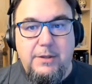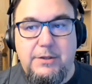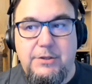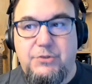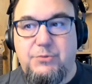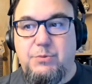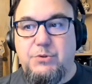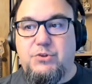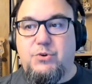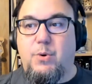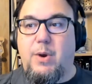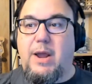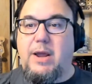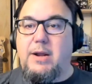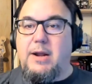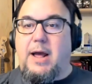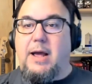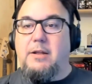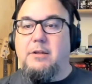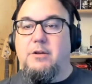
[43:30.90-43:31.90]
This was
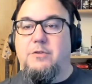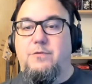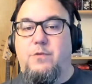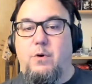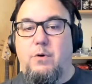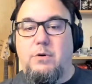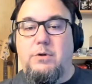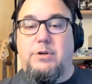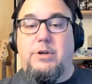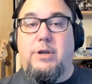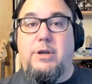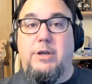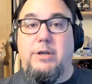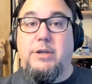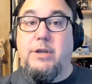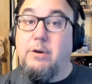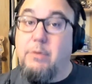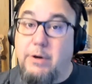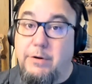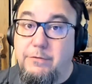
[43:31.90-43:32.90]
great. I look forward to
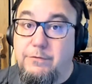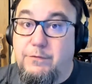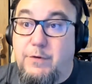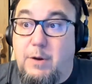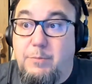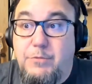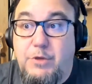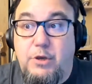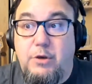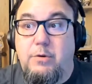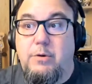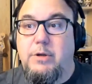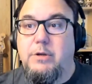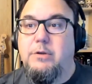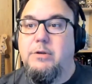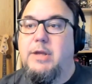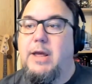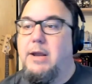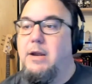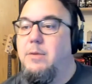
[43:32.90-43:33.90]
hearing from you
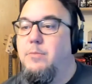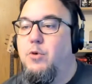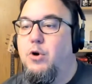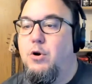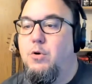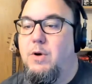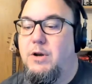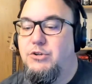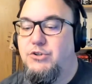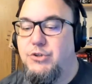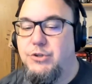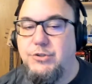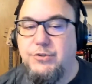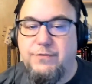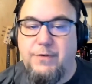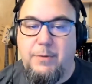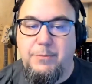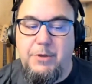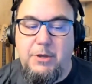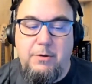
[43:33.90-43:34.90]
and getting more questions
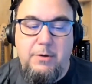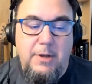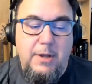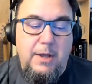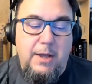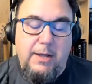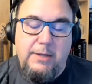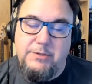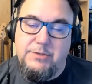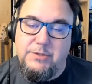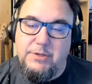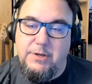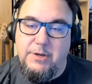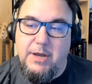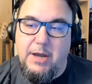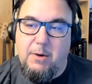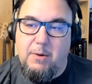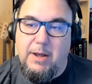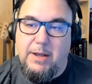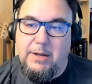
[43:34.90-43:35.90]
from you and seeing
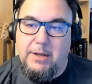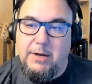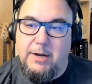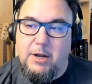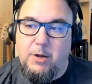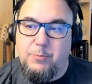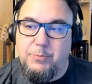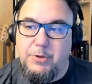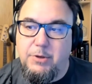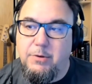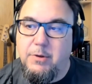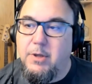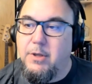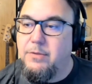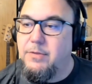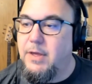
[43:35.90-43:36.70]
how I can help you.